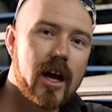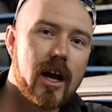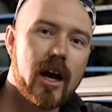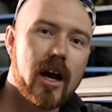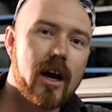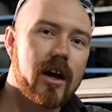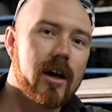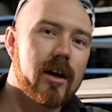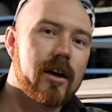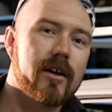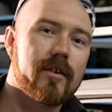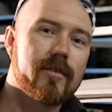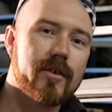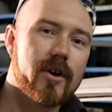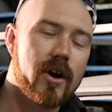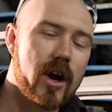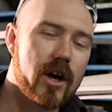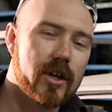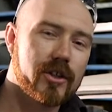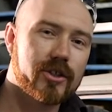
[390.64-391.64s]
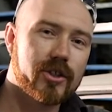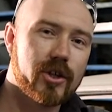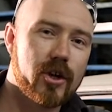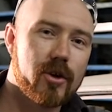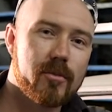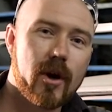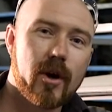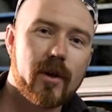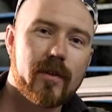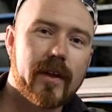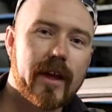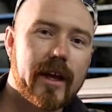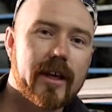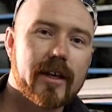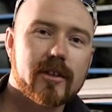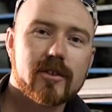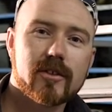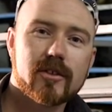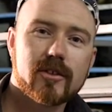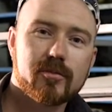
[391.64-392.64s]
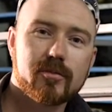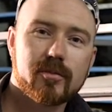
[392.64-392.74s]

If you're unsure about things,